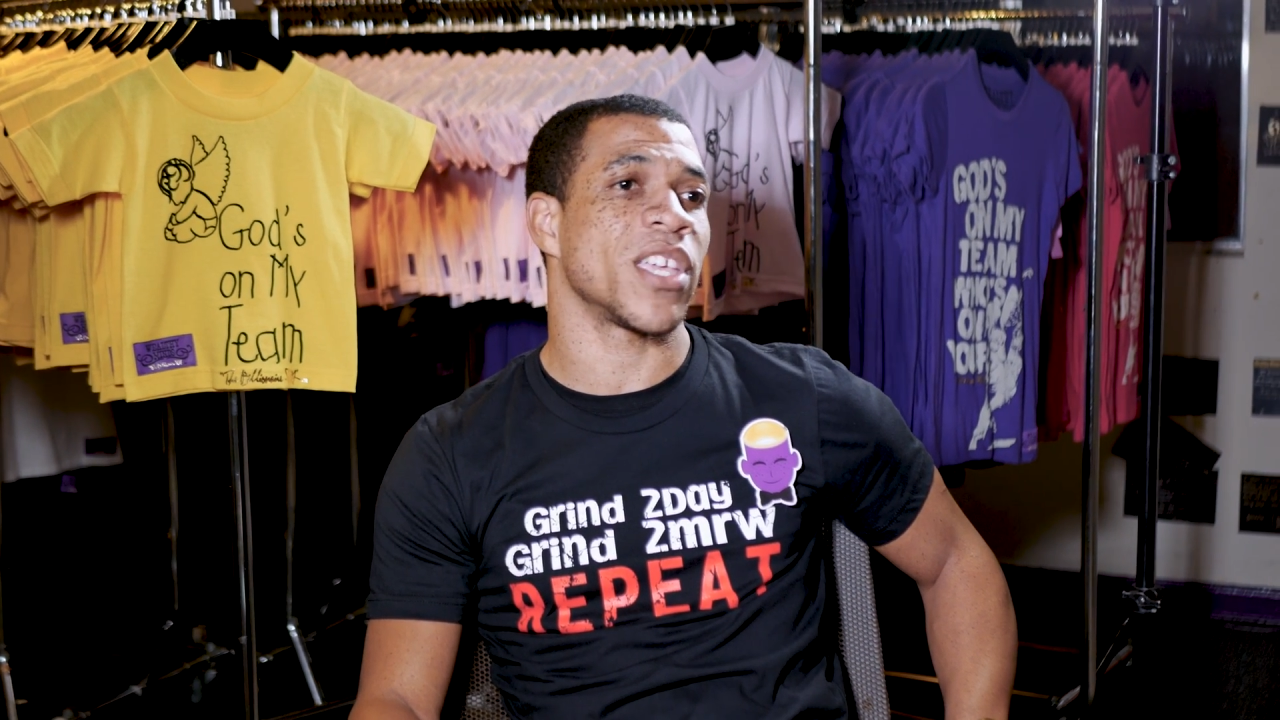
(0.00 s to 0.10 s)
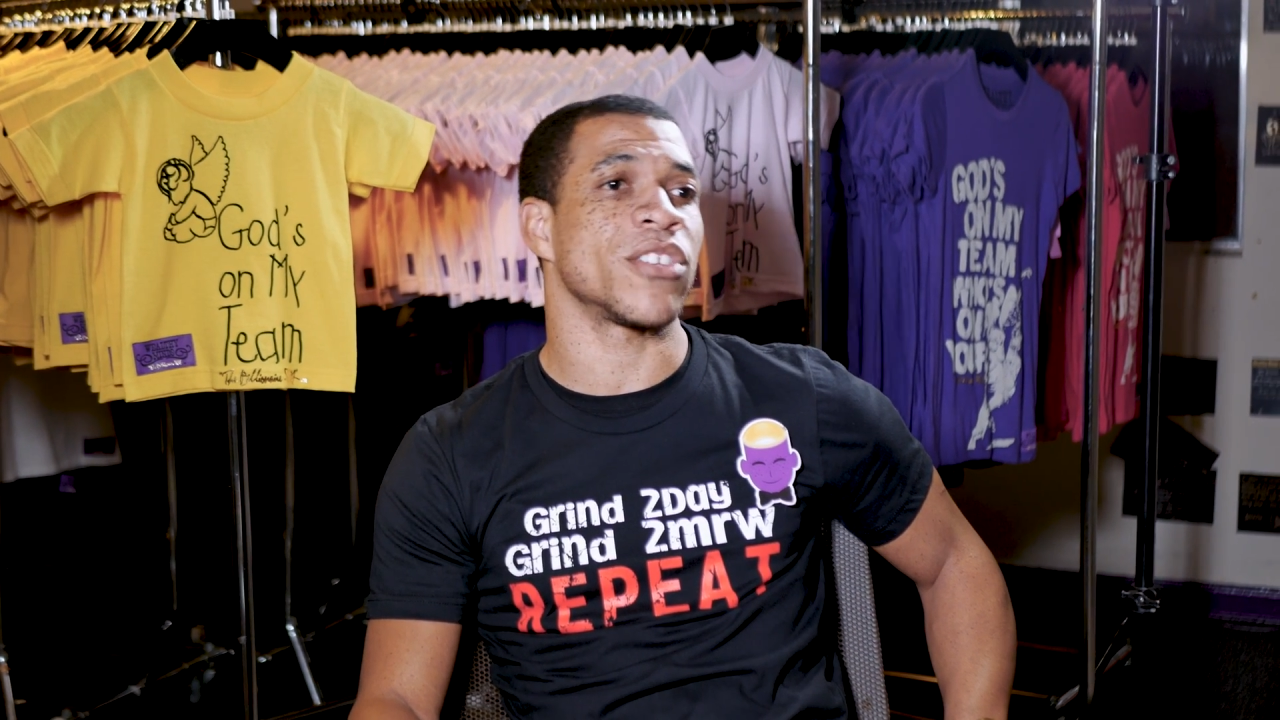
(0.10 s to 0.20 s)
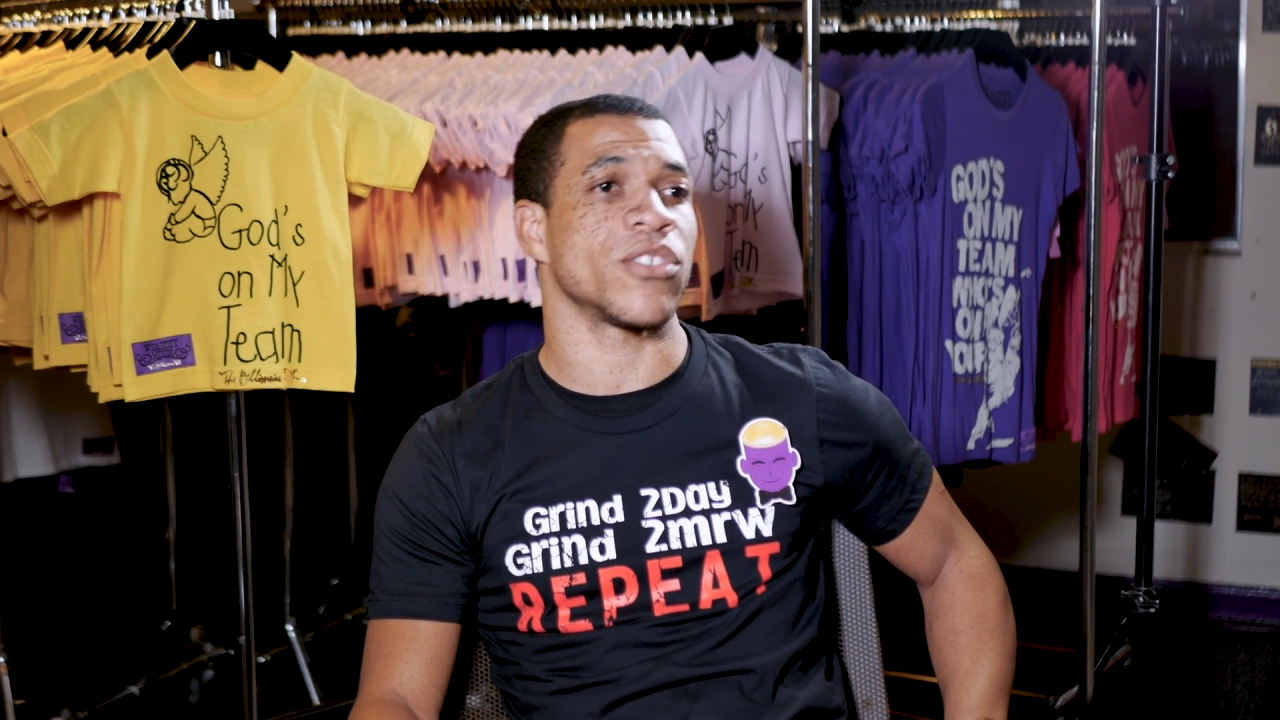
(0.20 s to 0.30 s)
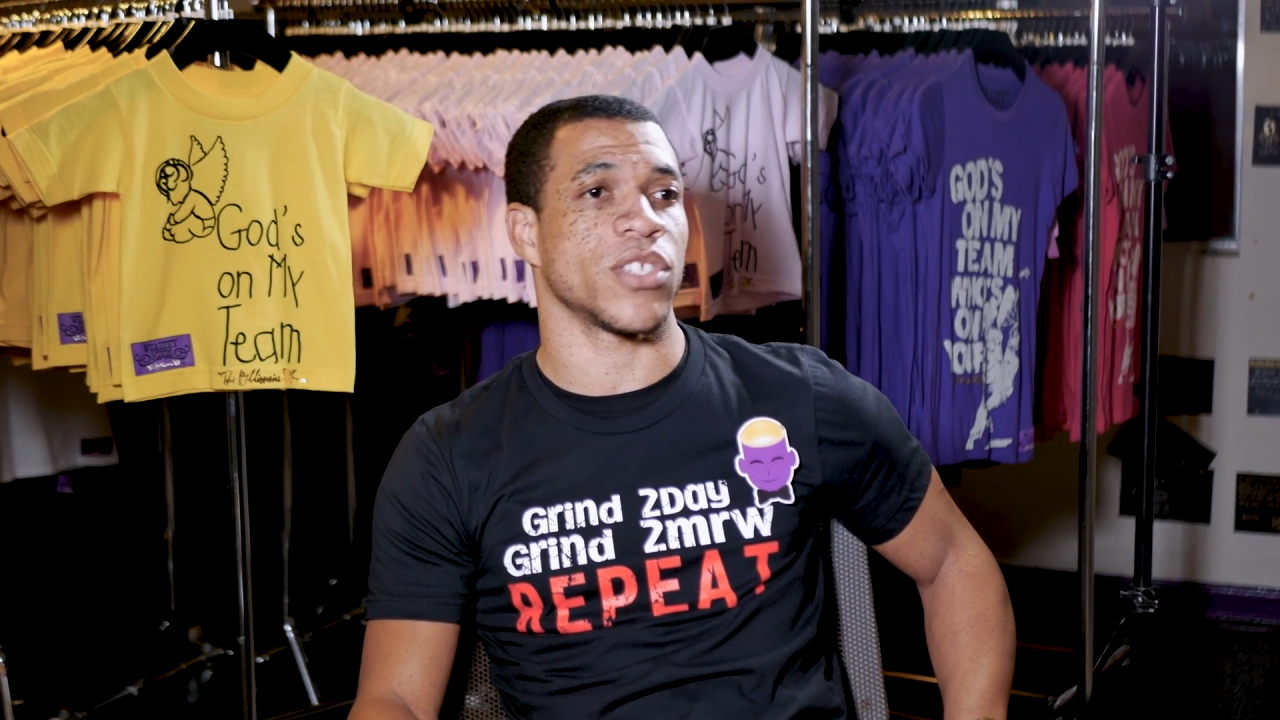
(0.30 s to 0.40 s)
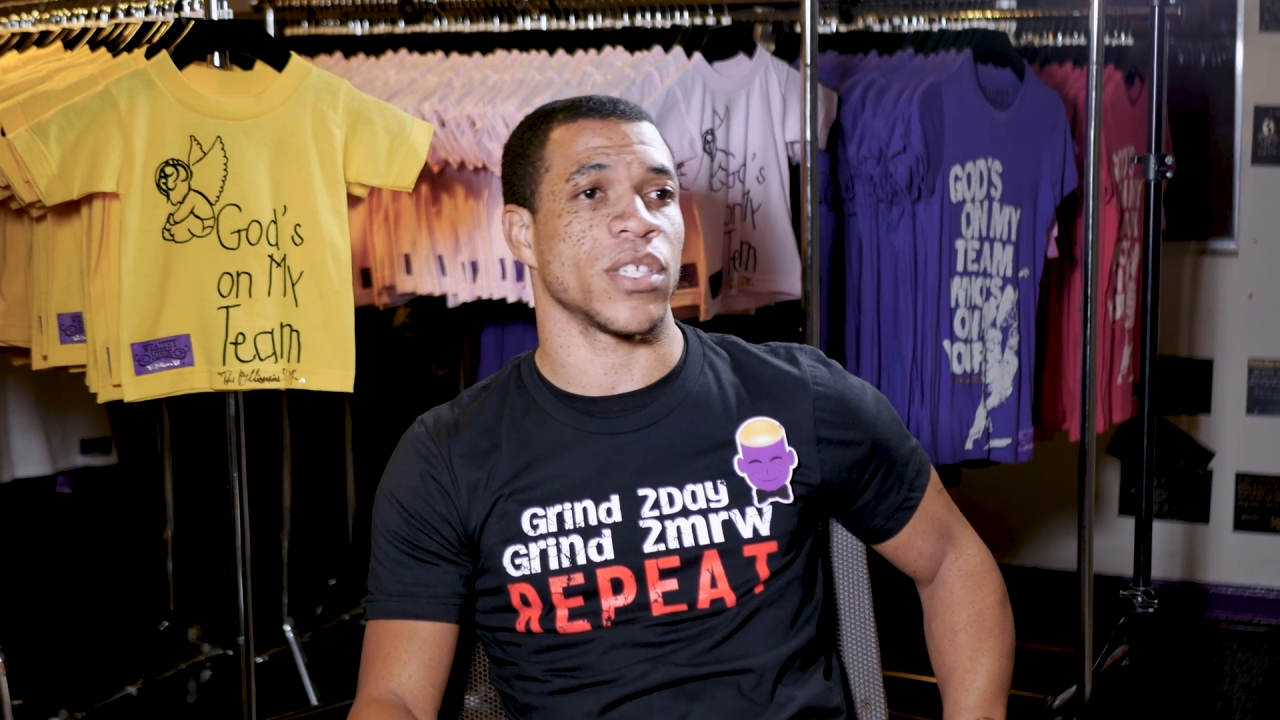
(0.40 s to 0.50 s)

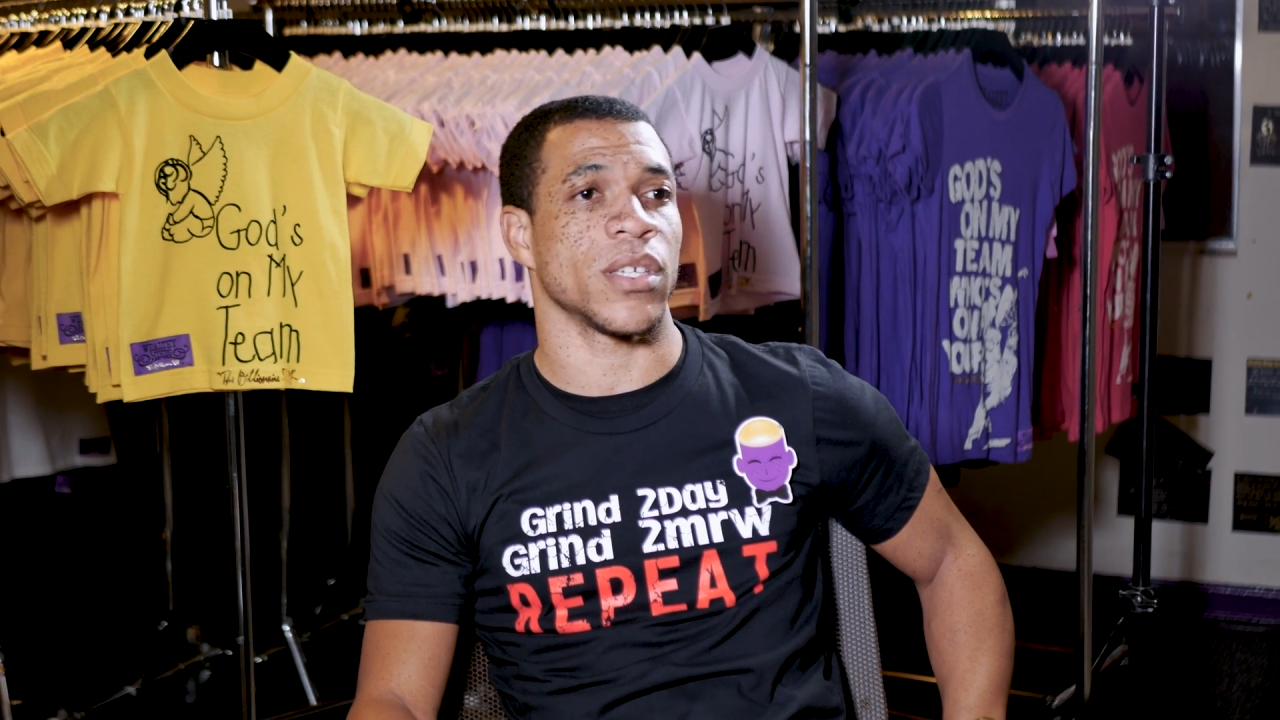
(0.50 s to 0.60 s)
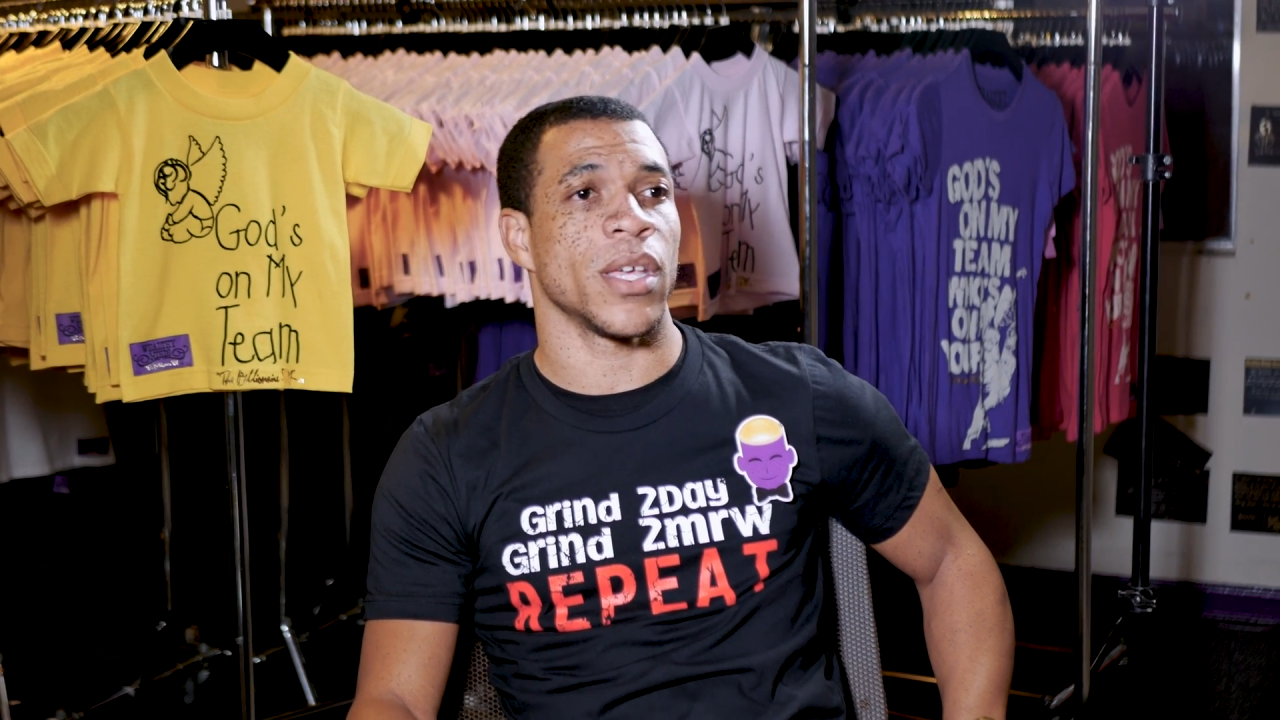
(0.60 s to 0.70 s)
energy